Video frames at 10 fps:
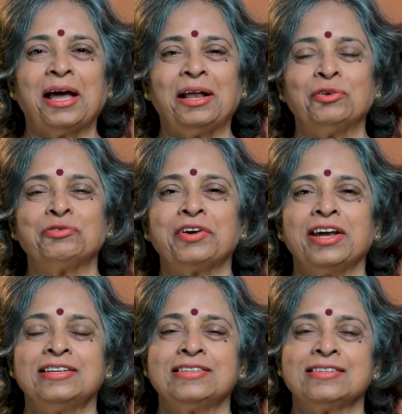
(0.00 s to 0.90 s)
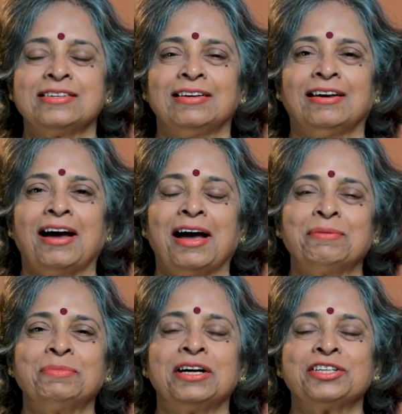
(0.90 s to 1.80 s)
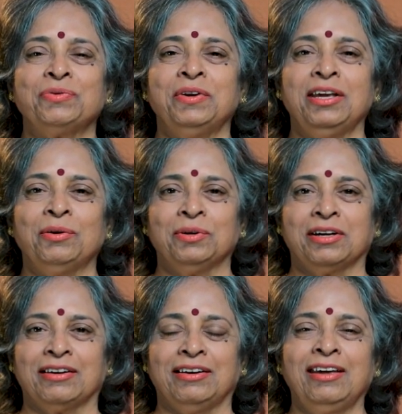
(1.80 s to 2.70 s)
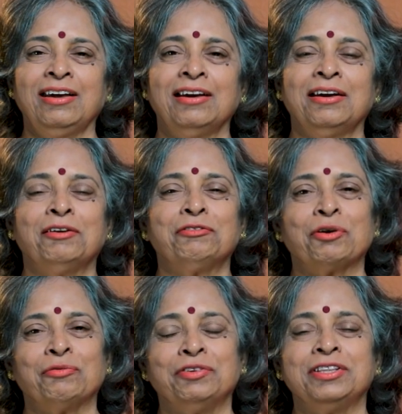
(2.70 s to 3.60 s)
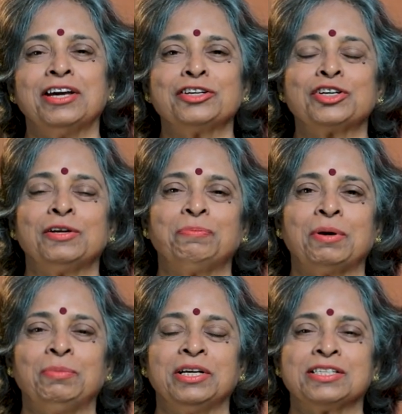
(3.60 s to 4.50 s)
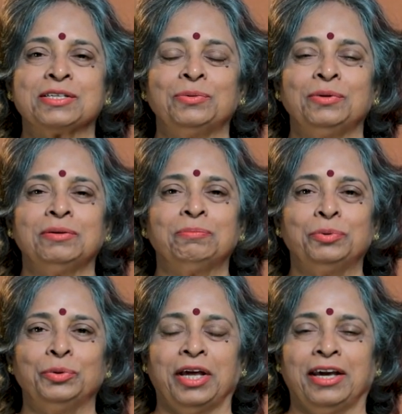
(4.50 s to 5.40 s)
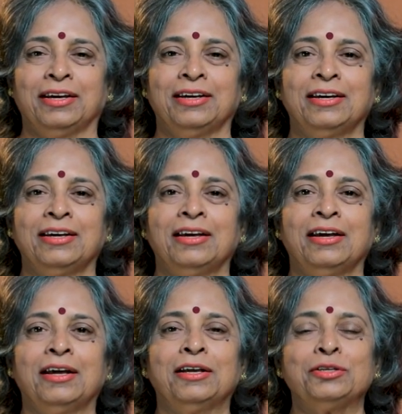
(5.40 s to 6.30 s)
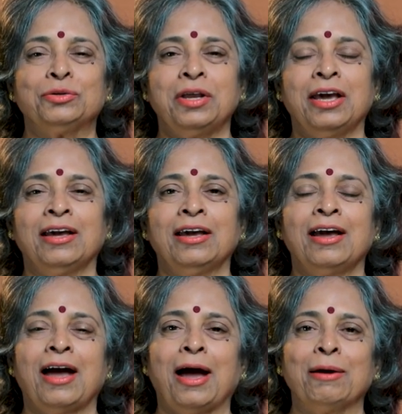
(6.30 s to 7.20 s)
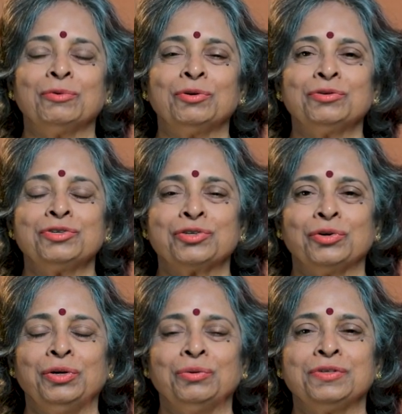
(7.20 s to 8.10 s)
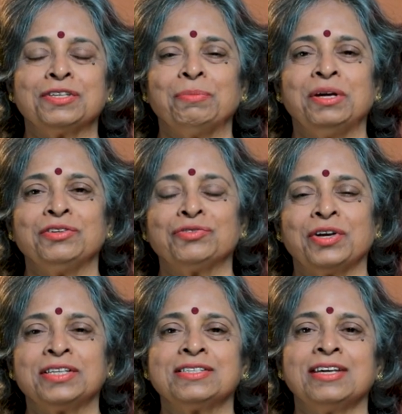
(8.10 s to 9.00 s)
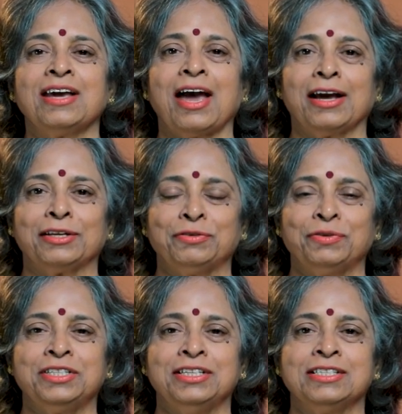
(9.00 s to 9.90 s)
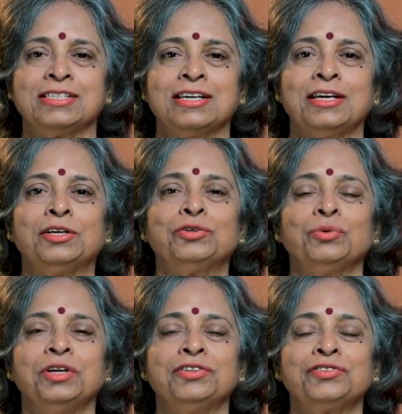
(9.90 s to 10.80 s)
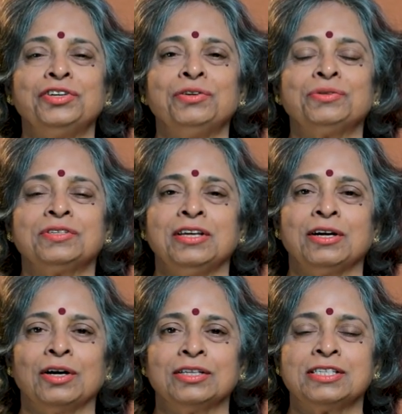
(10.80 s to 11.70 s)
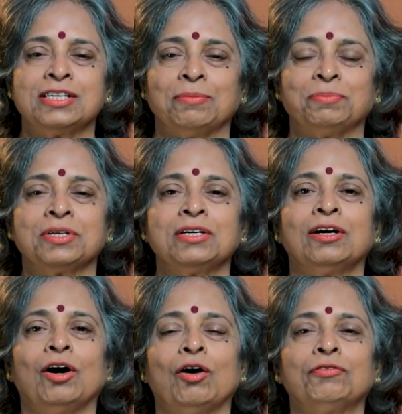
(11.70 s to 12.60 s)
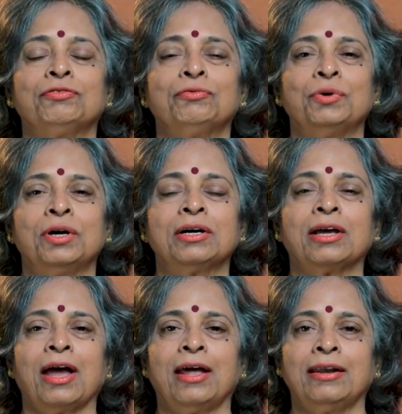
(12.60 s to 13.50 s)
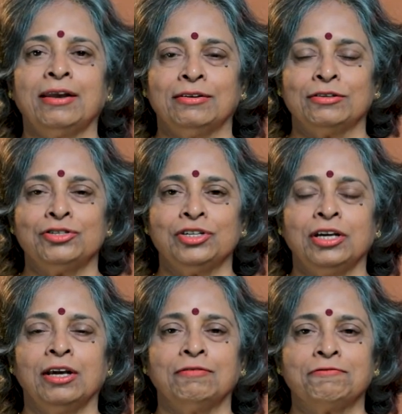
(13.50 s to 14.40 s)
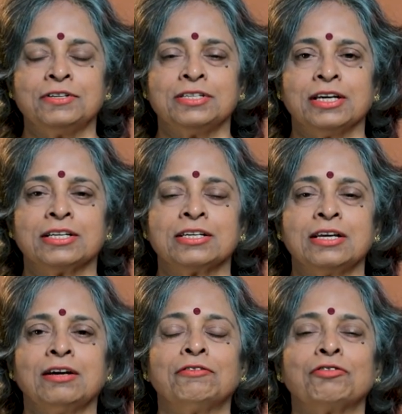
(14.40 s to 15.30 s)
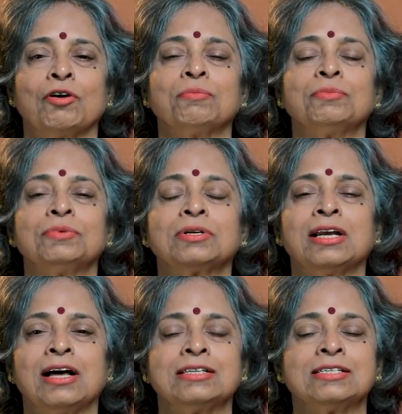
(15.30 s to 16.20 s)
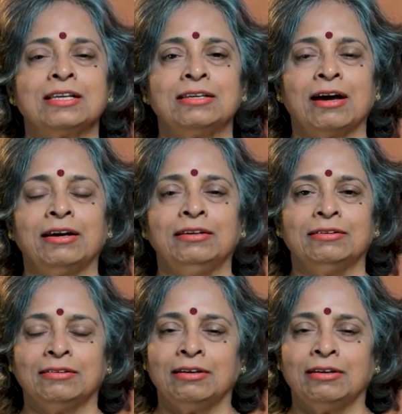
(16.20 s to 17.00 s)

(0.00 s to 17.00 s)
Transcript: Hello friends, I am Ashwini Kulkarni from Vidyashil Public School, Pune. Today, I am going to show you some interesting activities to introduce the concept of work and energy in physics from class 9